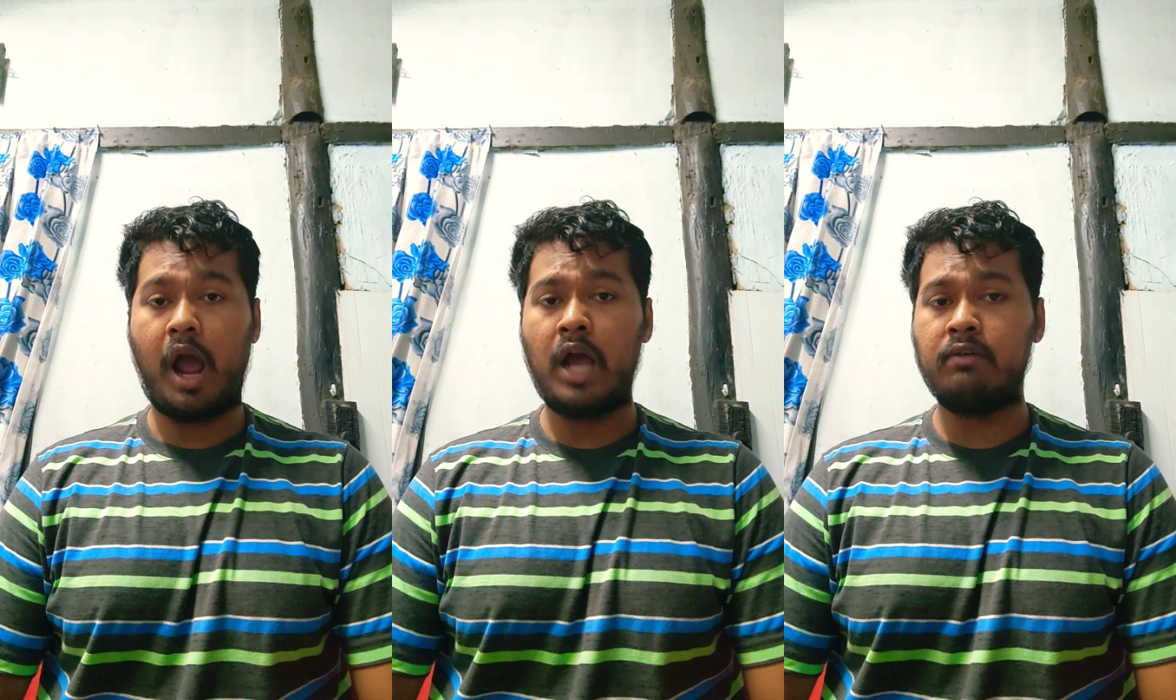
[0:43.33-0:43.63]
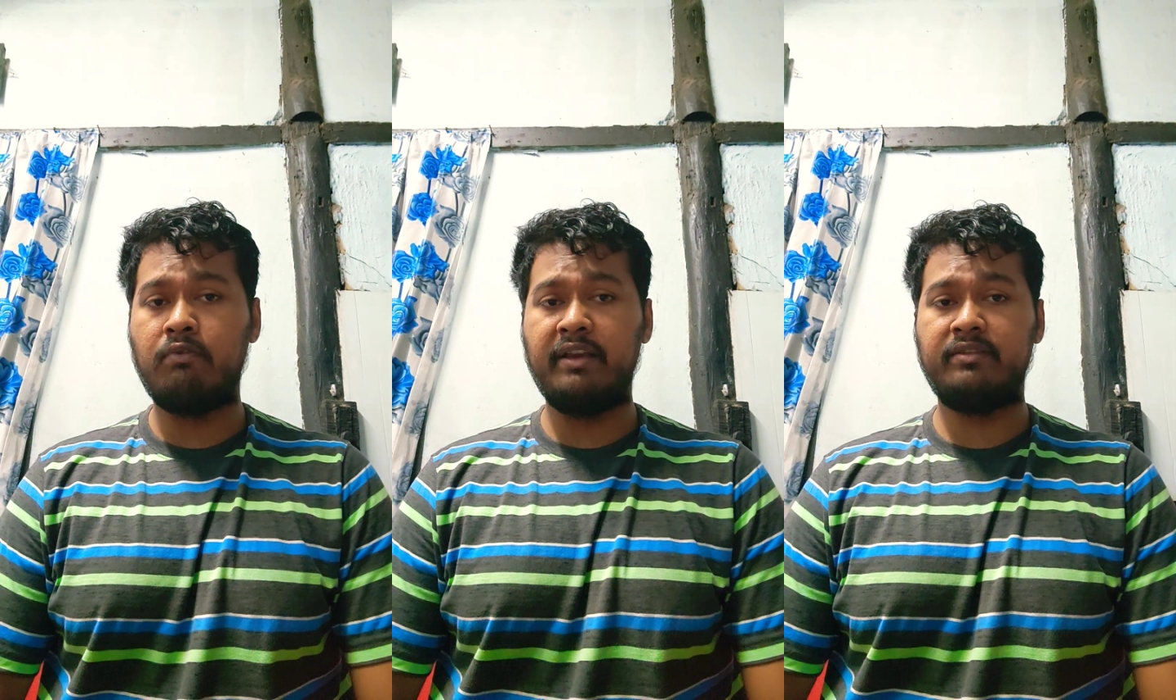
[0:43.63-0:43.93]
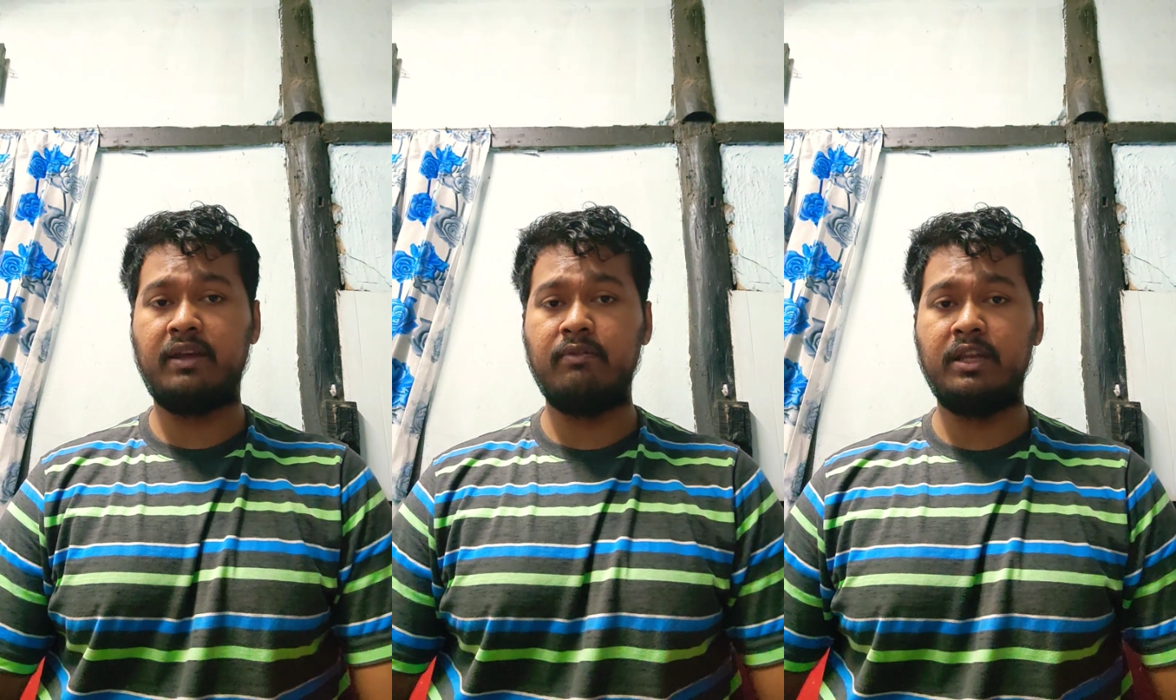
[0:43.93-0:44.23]

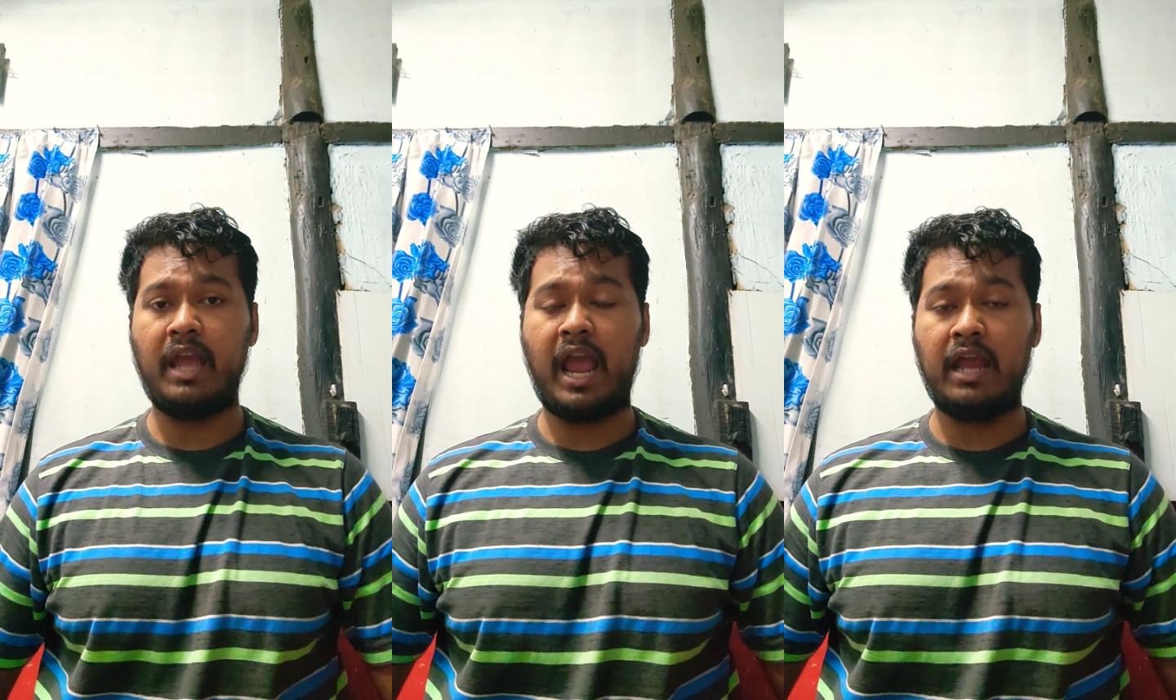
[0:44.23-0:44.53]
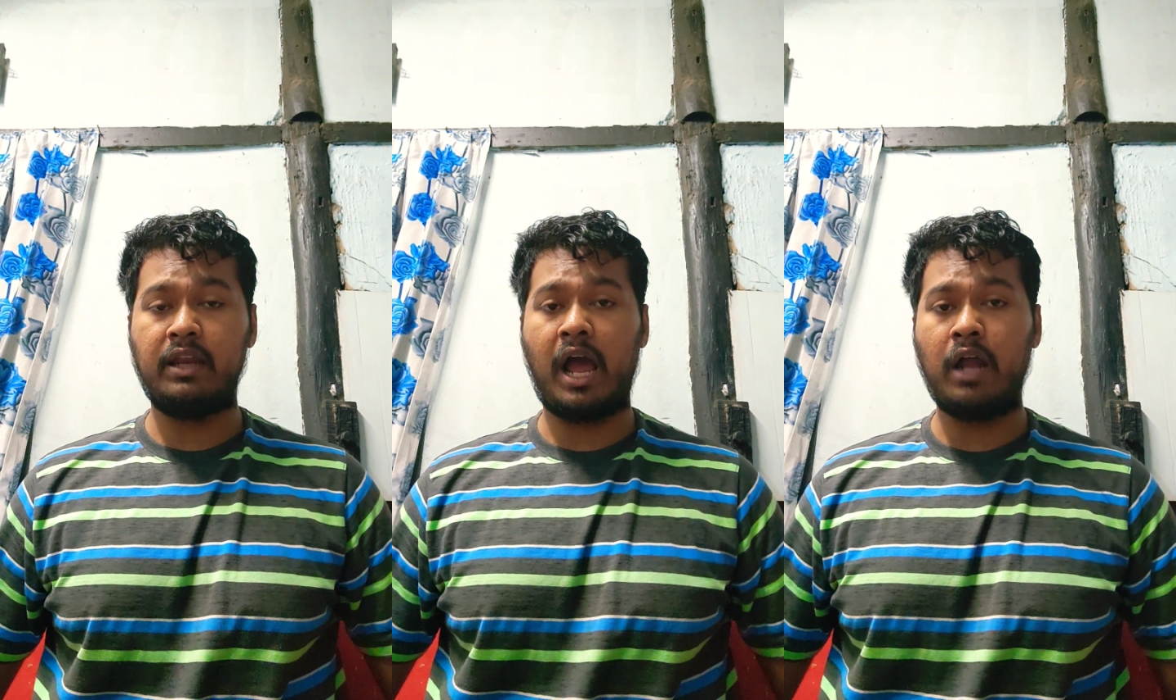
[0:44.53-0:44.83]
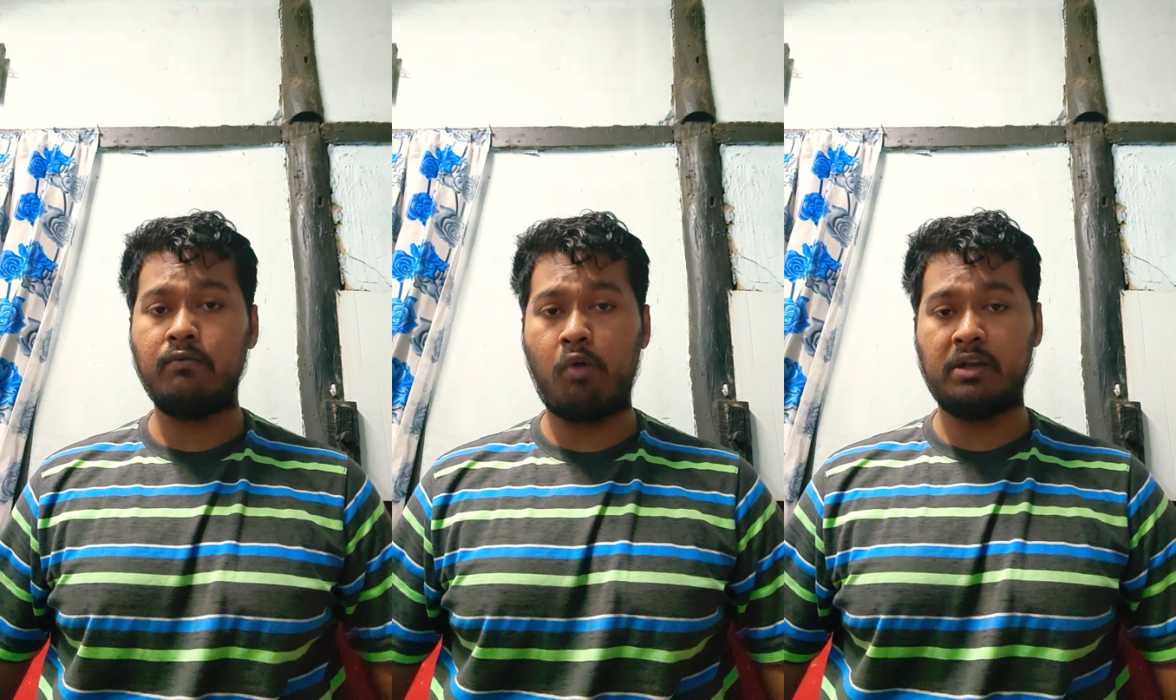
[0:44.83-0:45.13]
unreasonably and
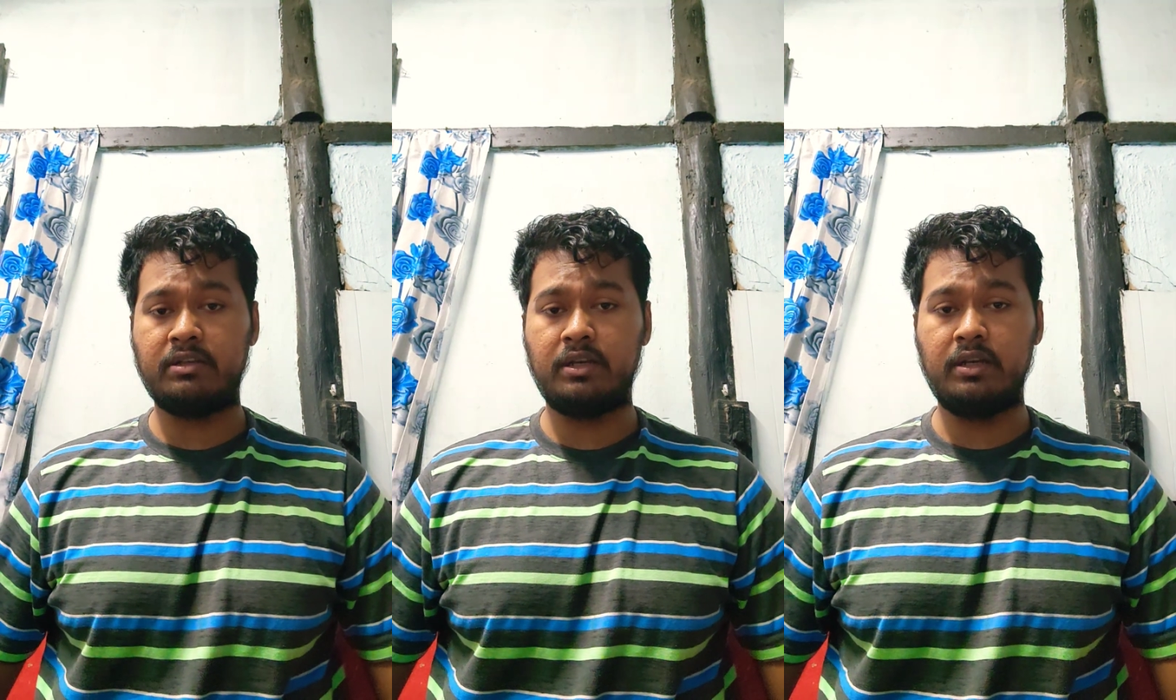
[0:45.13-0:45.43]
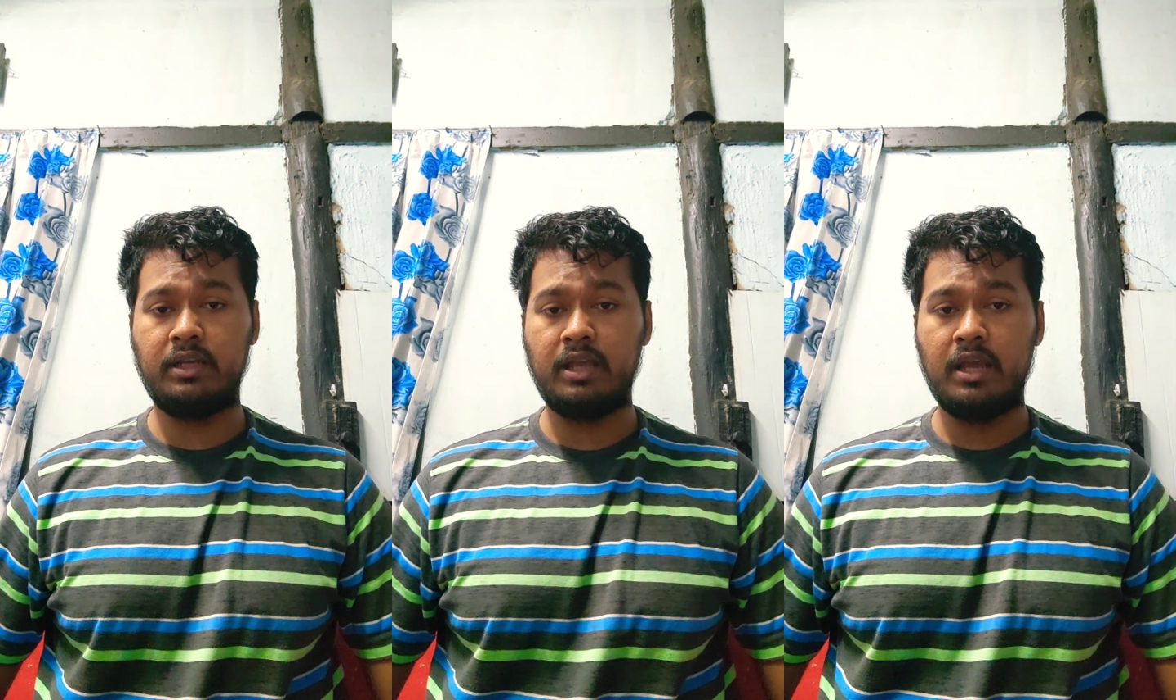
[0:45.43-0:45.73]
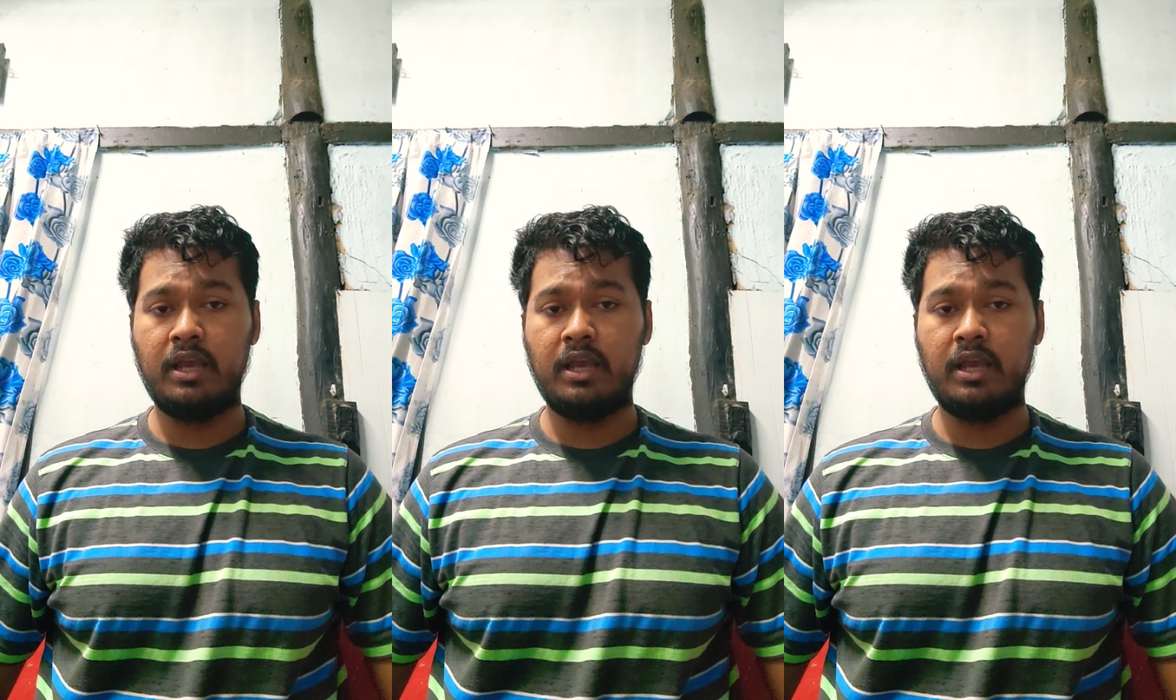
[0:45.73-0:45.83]
unwantedly.